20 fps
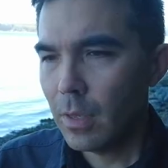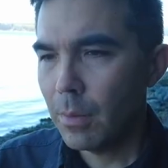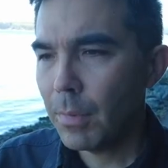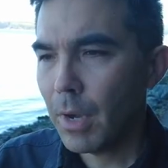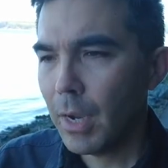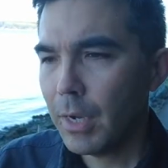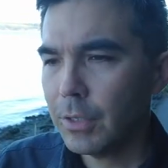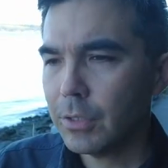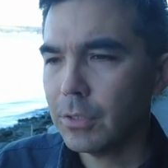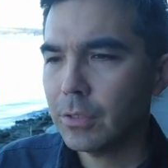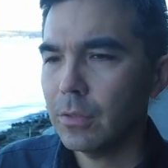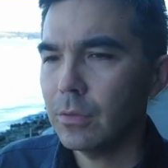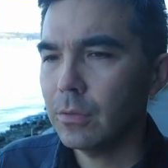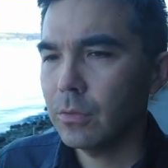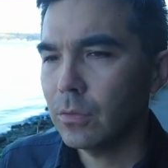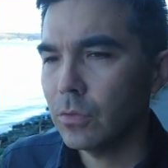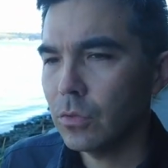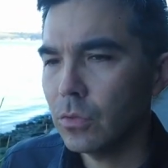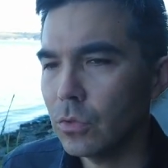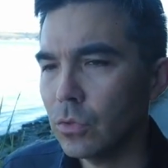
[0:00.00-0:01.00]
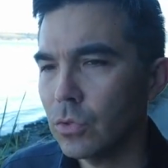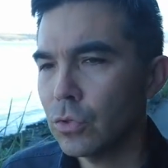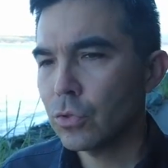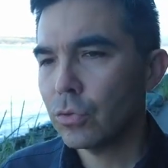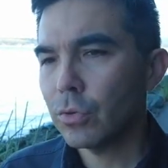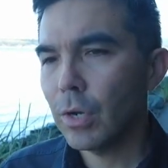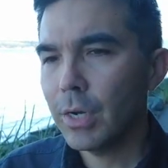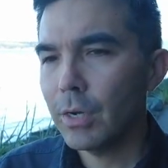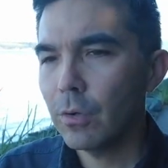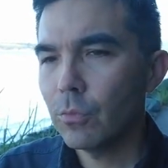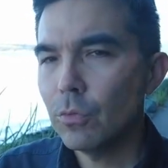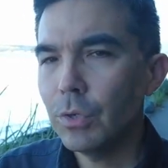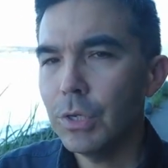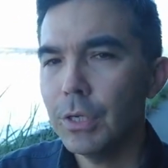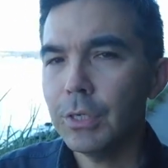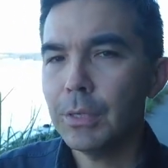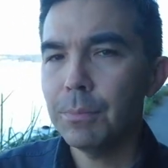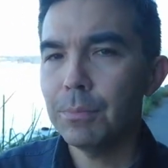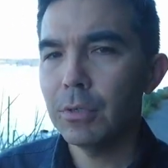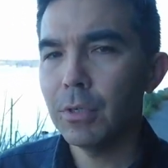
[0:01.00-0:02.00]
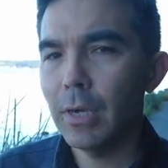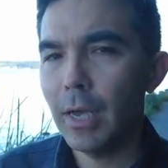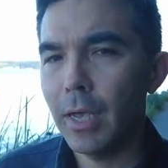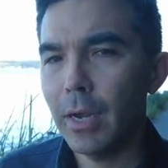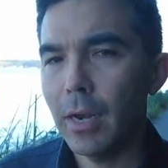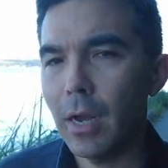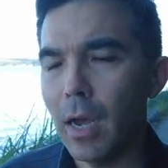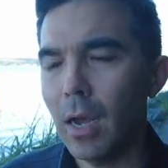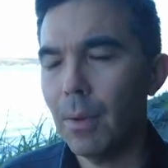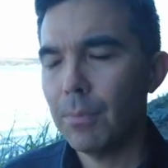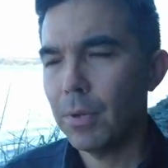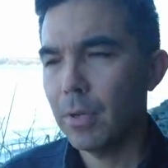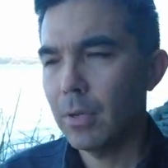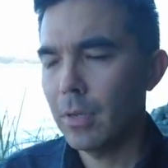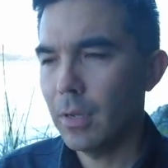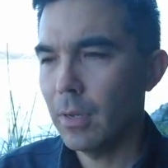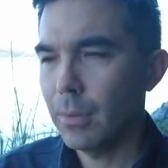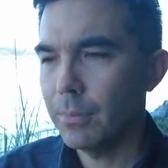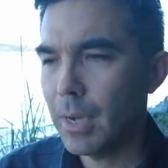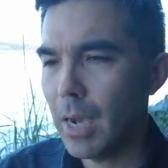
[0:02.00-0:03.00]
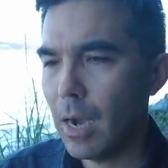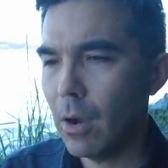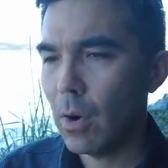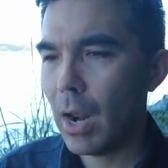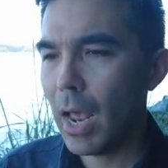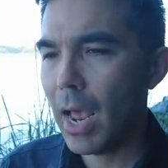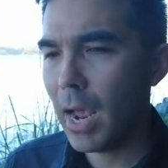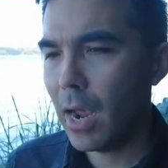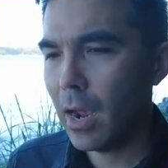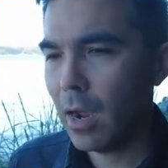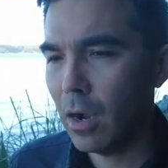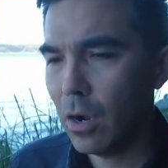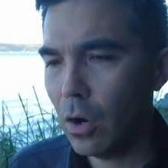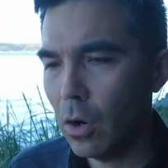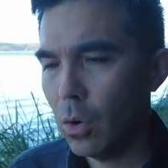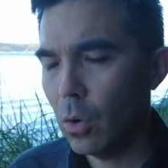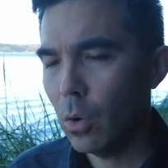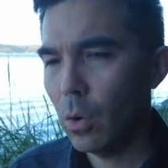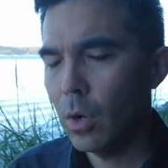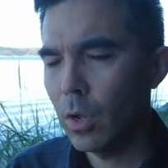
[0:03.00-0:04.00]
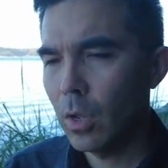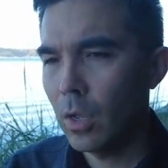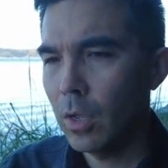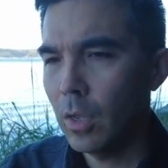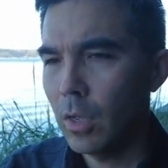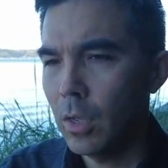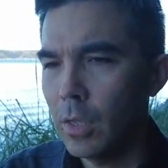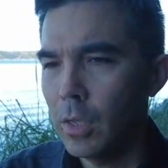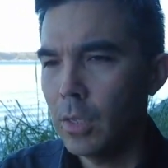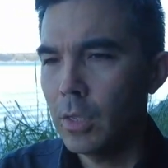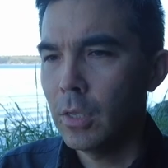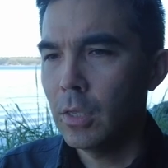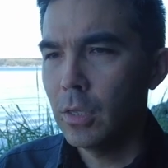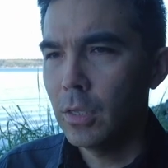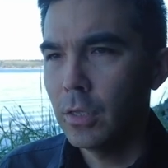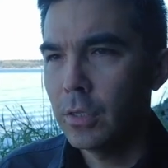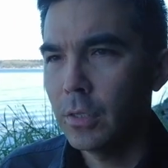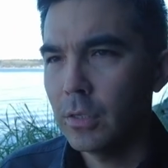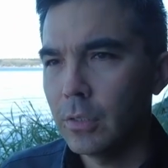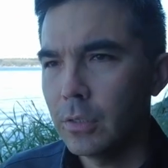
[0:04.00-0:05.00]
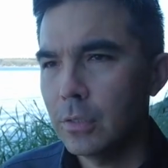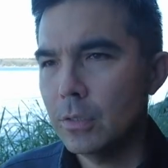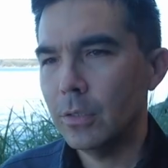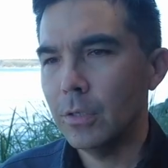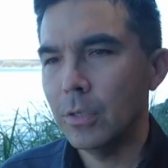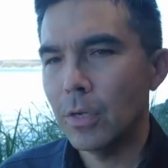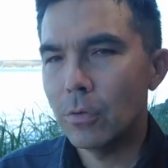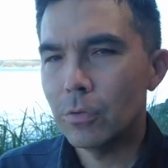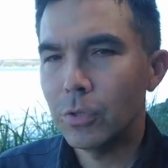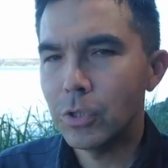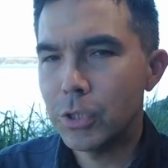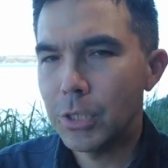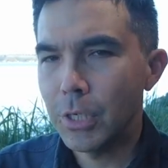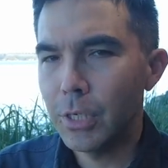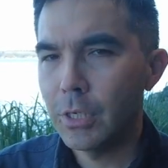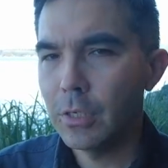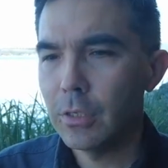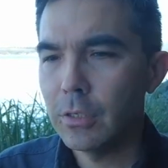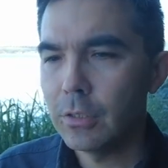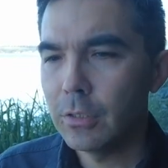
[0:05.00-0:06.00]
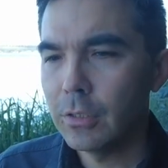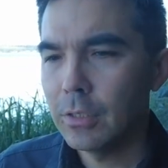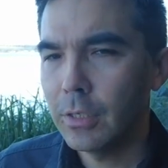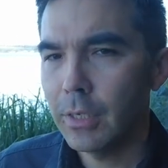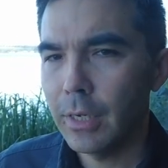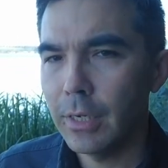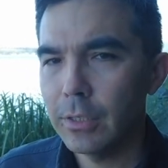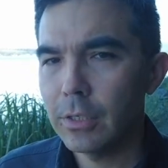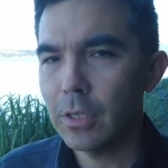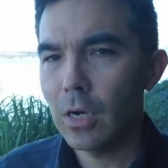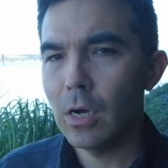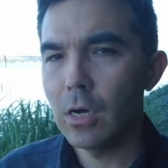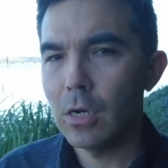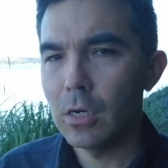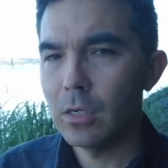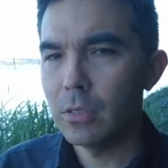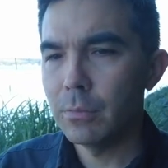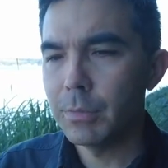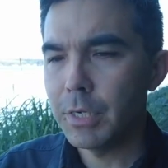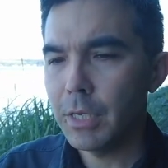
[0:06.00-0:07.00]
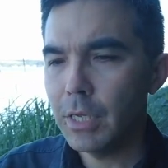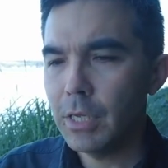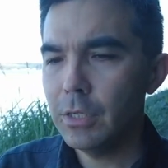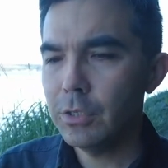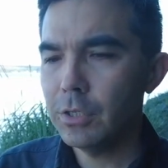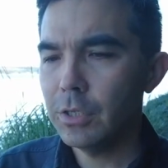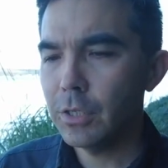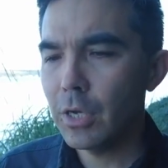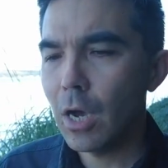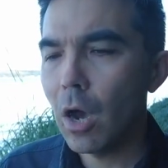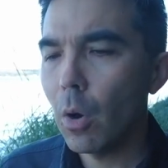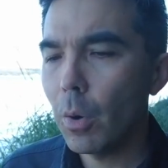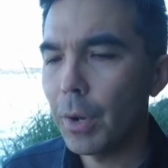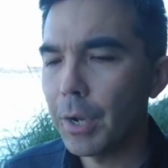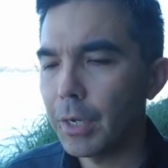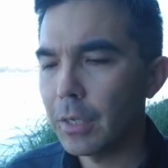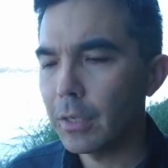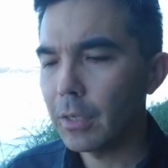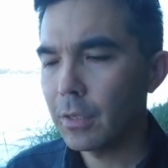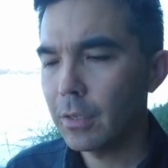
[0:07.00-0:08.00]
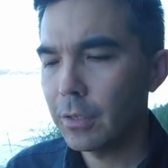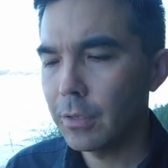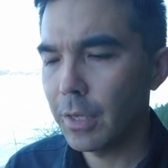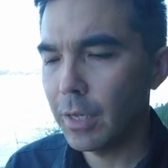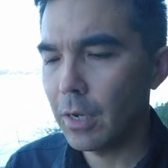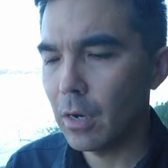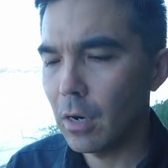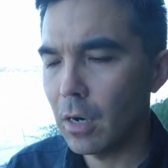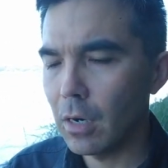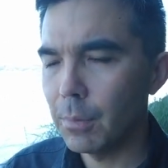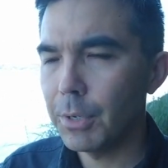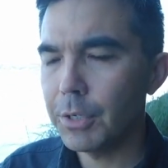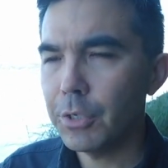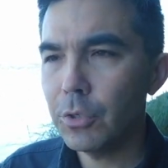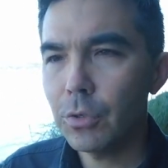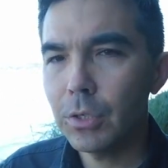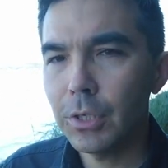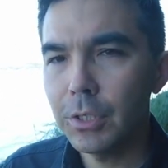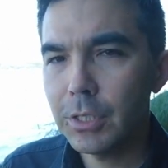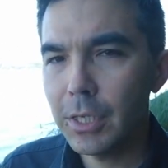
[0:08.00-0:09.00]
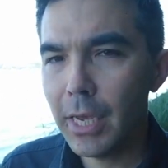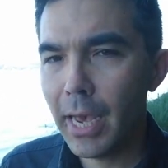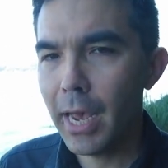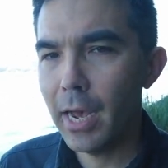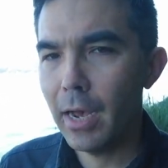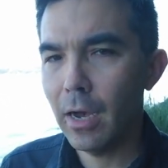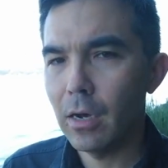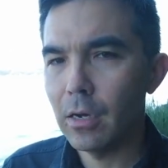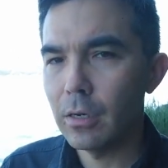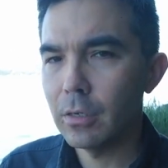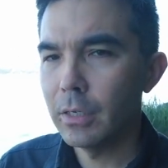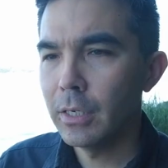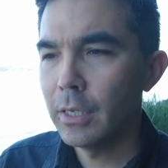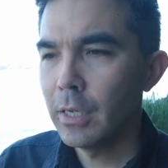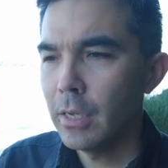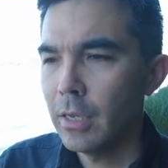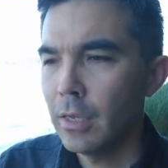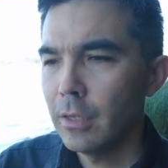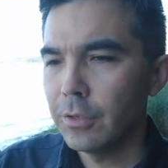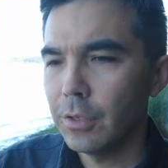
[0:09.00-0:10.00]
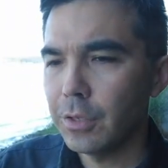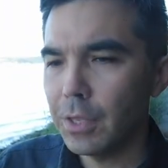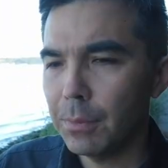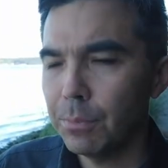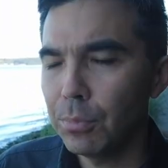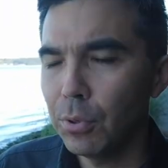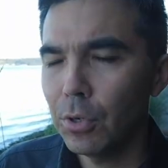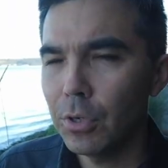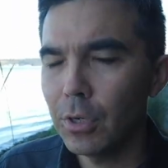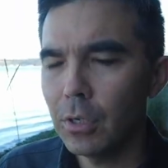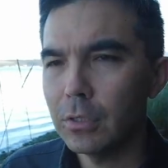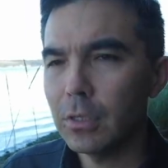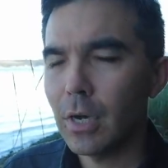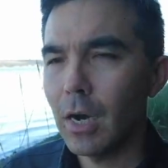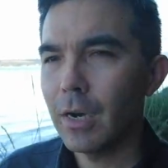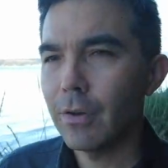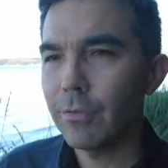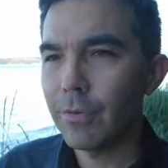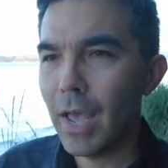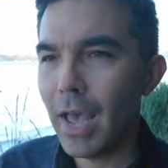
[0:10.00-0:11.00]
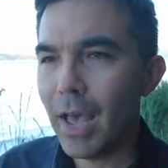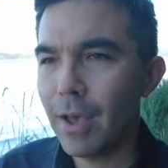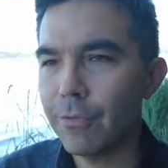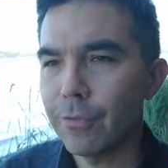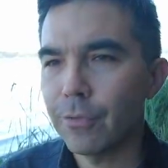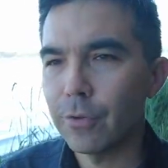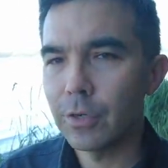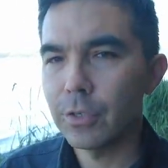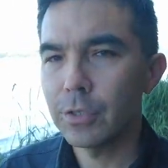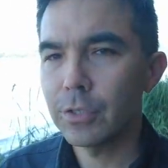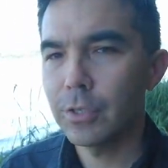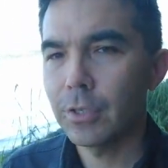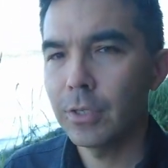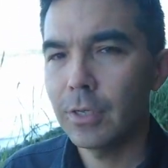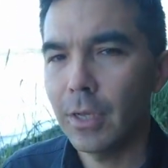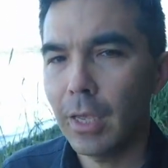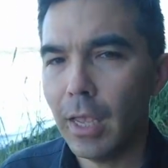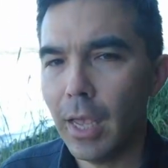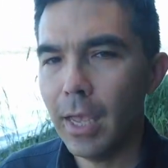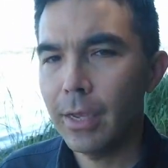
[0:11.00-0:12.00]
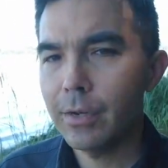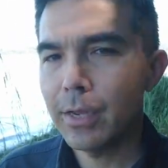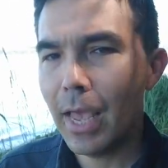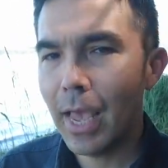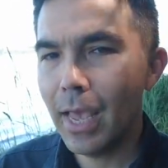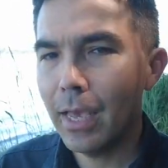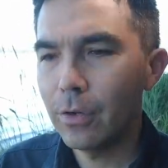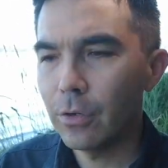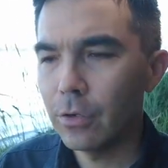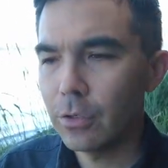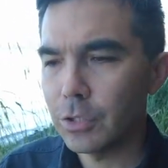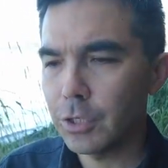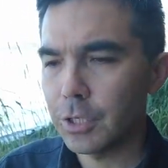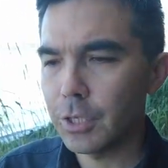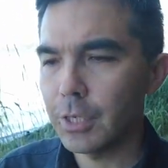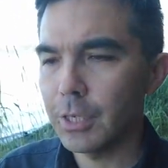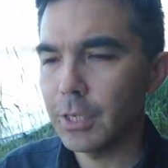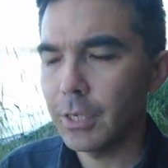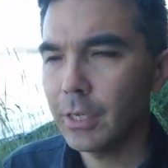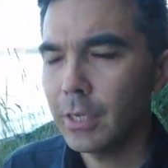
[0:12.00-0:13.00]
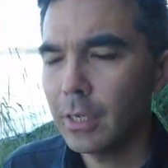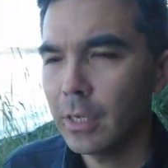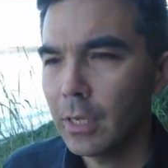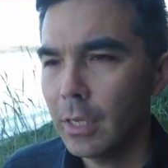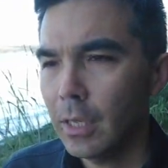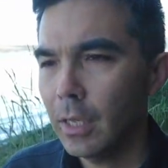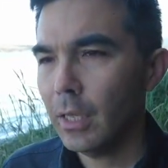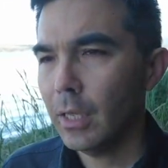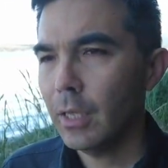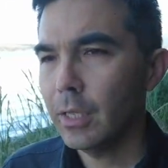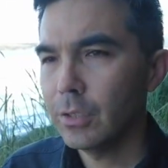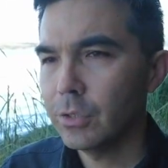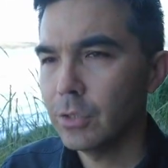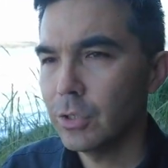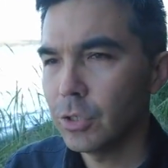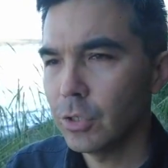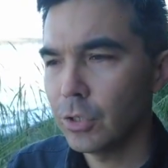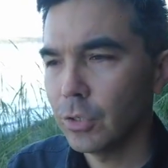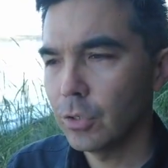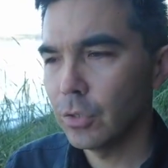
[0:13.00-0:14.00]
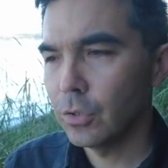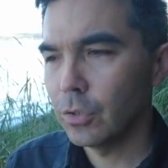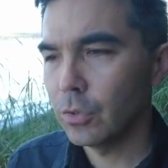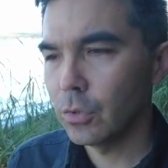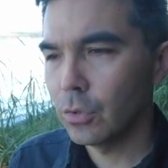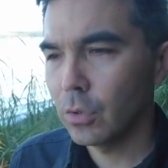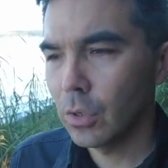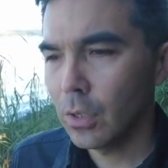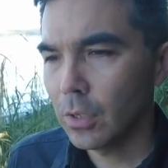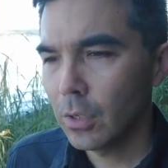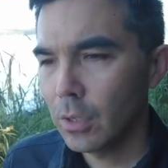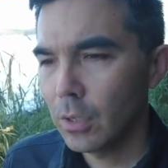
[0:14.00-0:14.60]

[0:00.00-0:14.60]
they might try to really play it up about how you know chill and calm and easygoing they are, but you can tell that they put a lot of effort and energy into